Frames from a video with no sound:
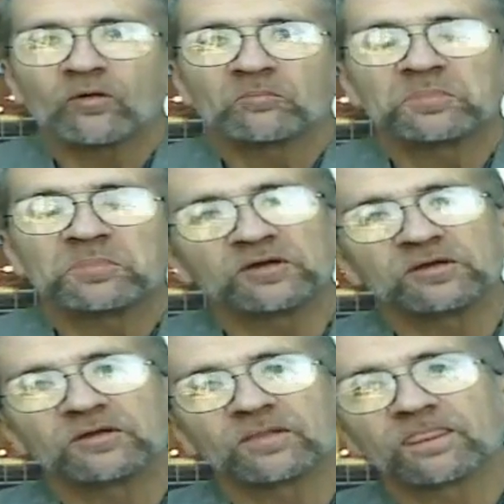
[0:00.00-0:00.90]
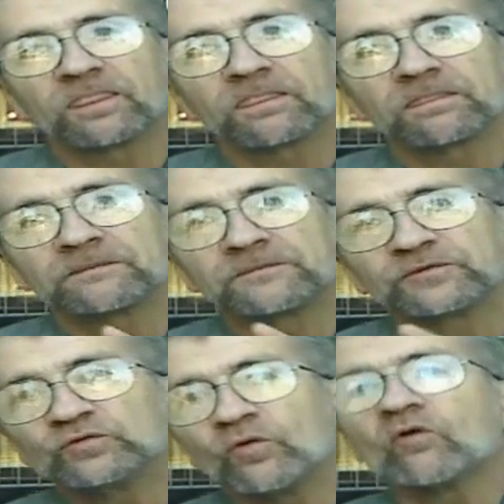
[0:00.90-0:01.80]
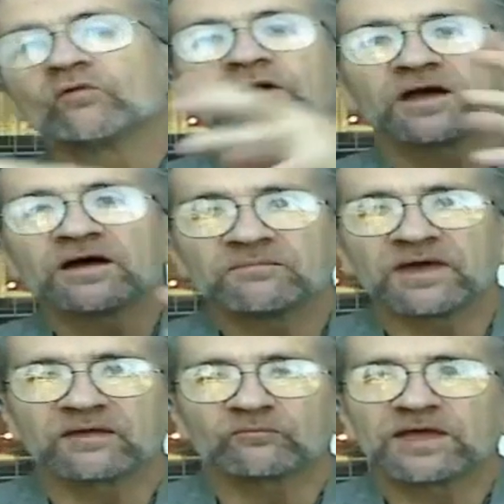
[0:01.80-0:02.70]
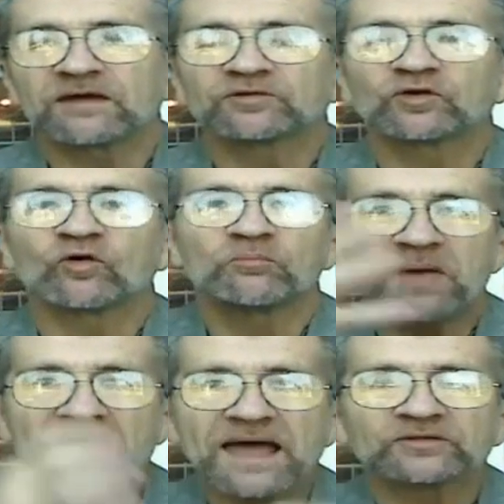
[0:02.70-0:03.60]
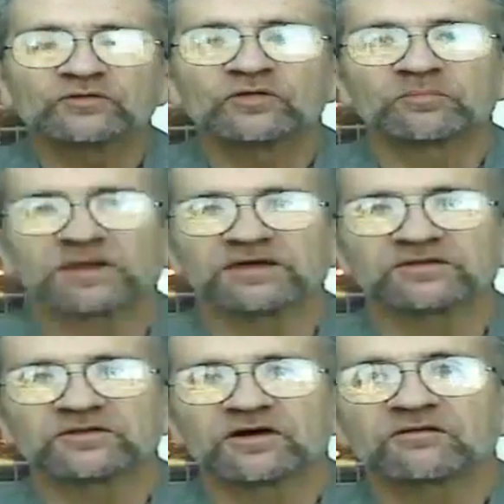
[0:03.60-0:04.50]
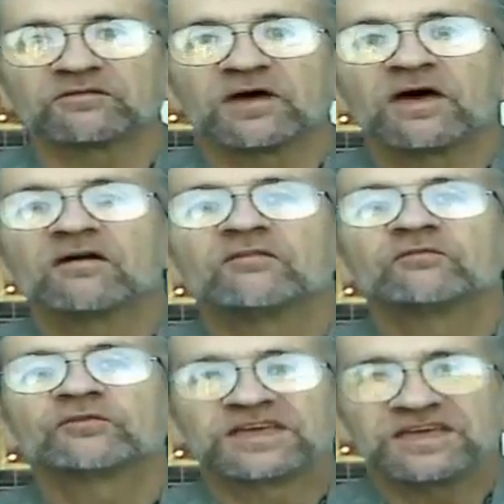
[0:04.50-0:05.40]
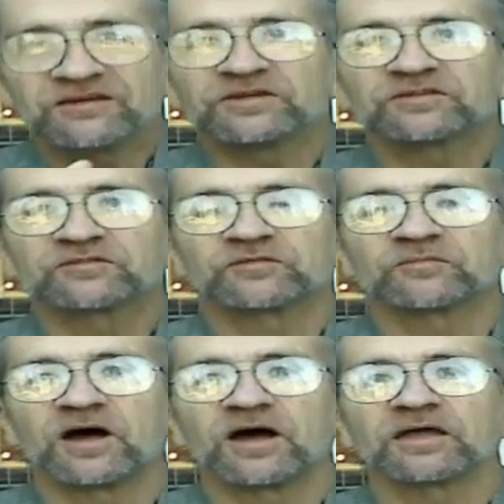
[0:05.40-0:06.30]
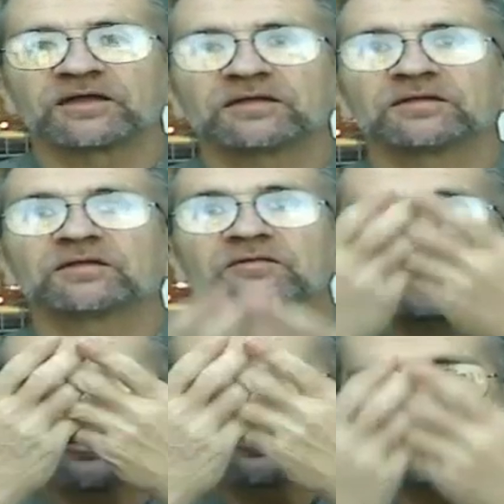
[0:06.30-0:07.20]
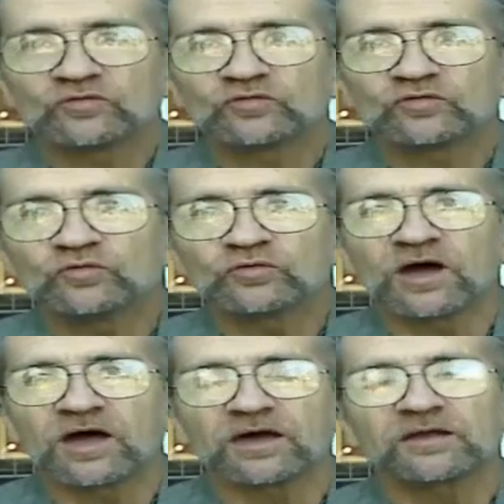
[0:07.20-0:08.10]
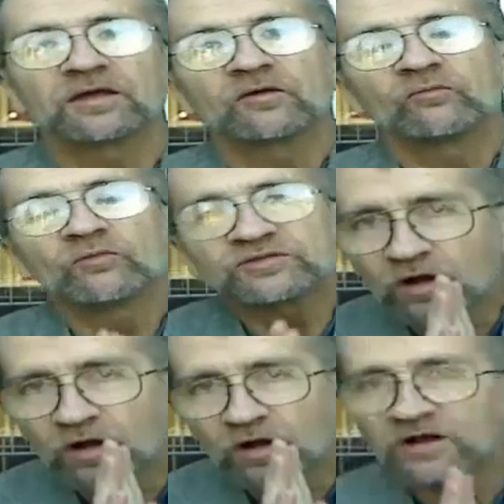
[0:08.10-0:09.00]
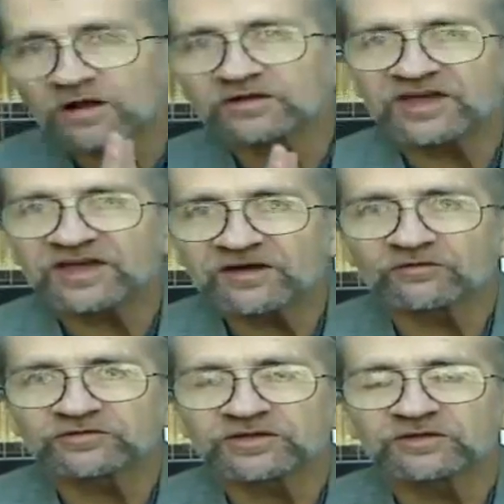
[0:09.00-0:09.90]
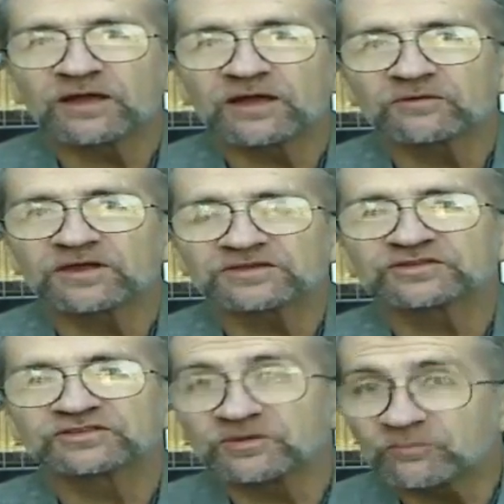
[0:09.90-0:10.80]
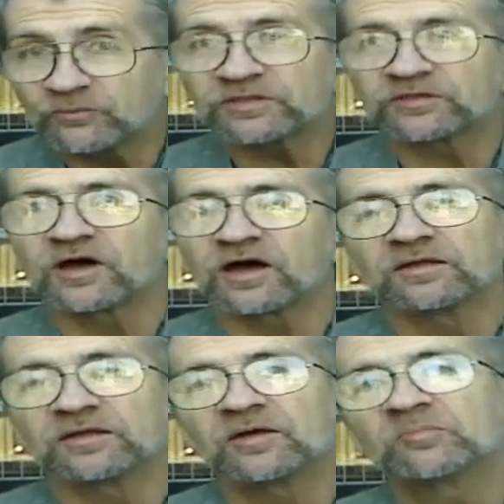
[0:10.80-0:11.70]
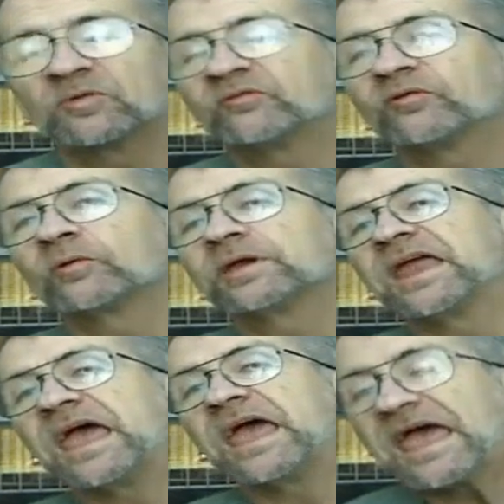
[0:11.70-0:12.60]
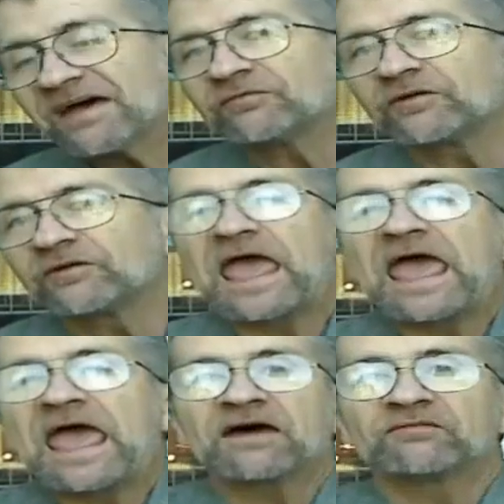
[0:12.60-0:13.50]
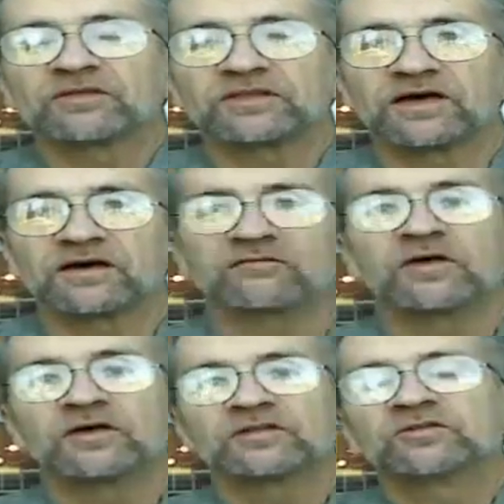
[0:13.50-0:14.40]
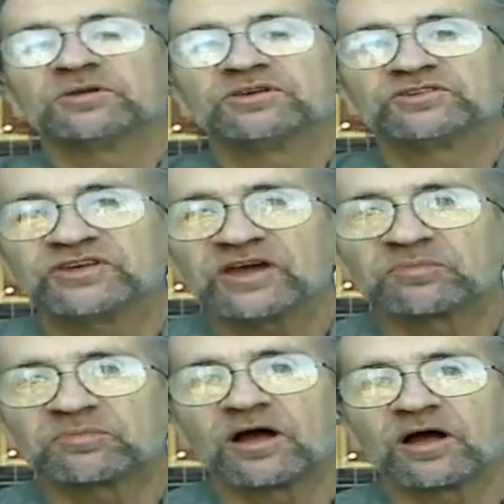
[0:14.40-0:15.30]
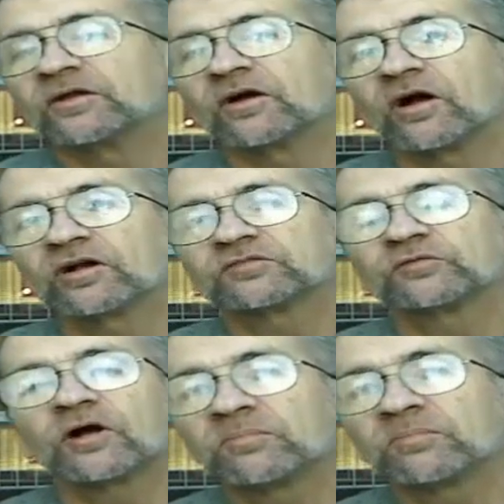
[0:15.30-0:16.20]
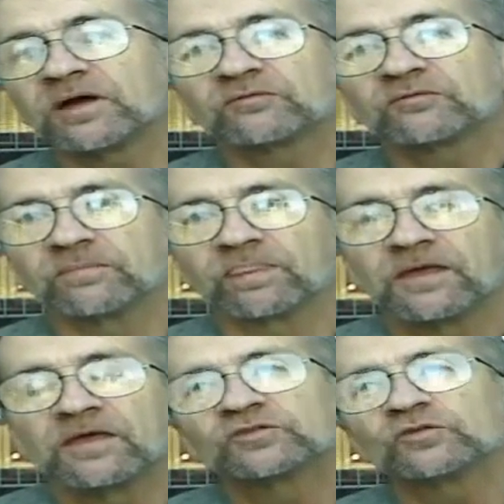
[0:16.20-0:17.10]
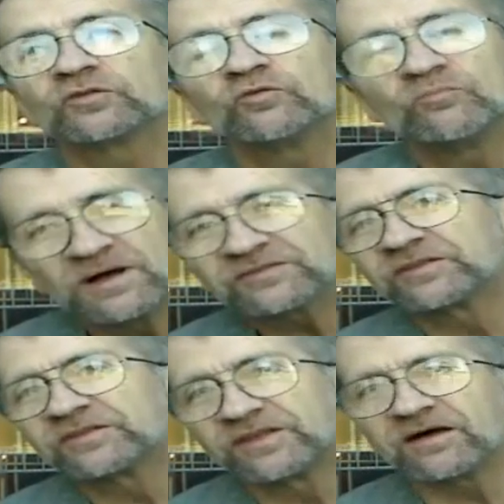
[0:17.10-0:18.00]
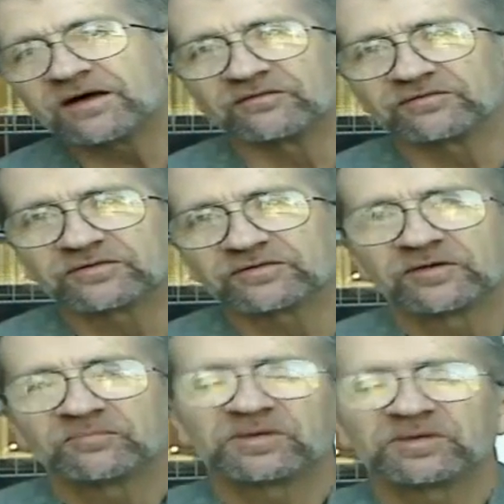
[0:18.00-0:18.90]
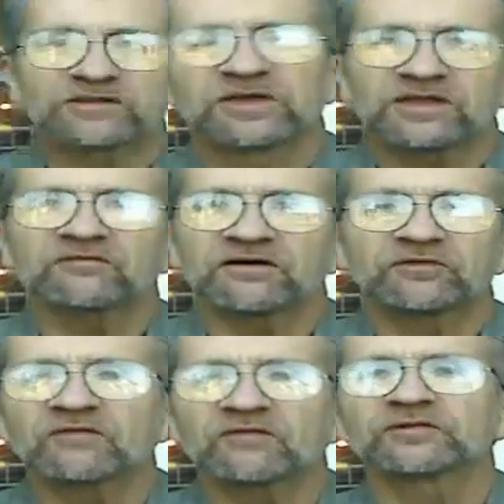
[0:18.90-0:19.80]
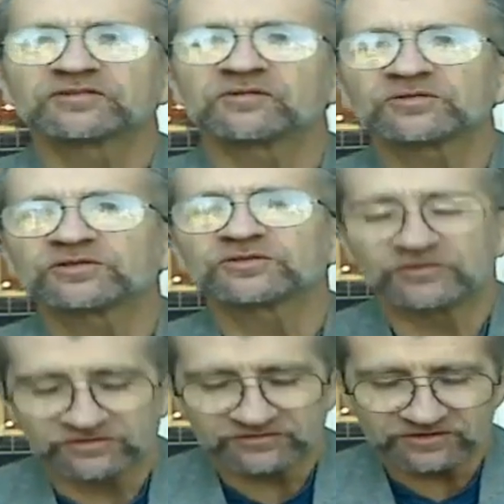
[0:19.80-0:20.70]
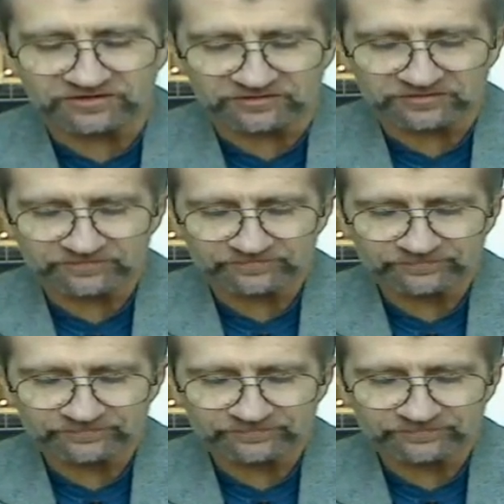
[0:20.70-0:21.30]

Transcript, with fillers: But to overcome that, we have to go back to the place of forgiveness from God, to God, restore ourselves in right relationship with God before we can ever have the love to be shed abroad in our hearts for our brethren. So you must love, because love covers a multitude of sins.